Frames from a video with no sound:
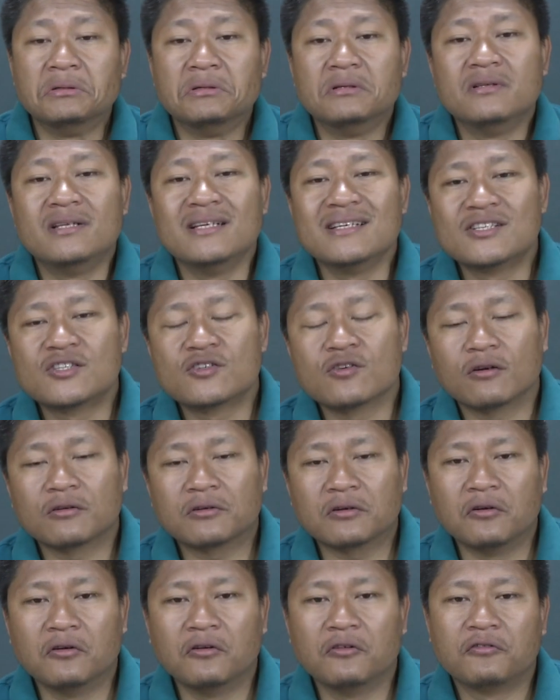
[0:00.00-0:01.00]
this sort
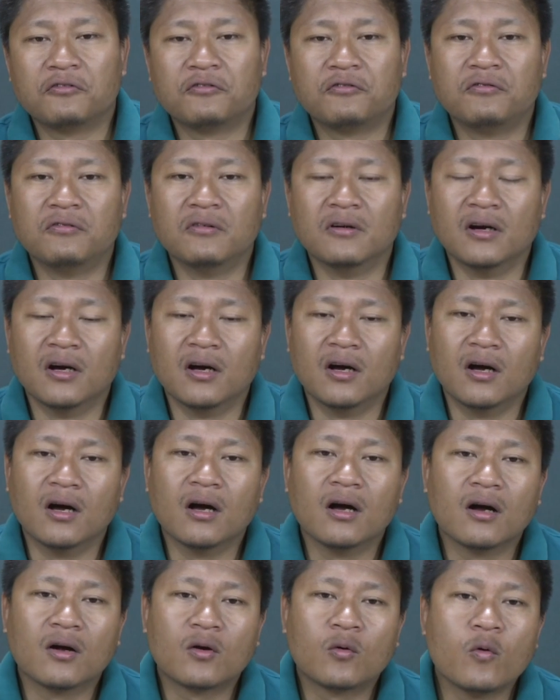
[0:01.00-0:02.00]
of
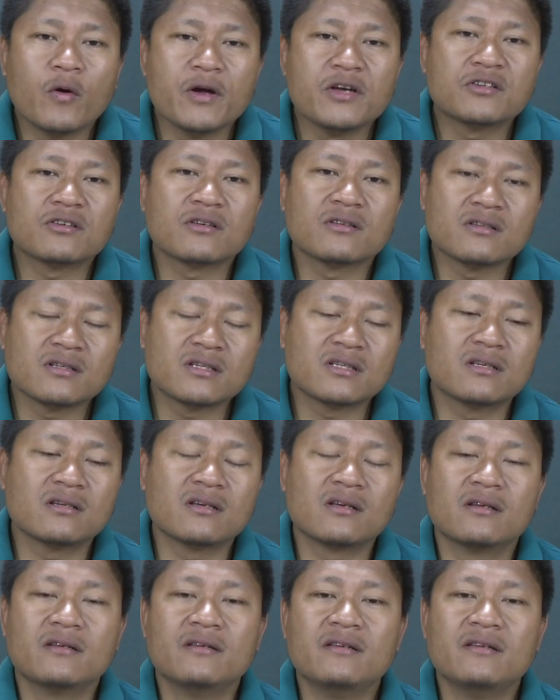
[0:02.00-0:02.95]
questions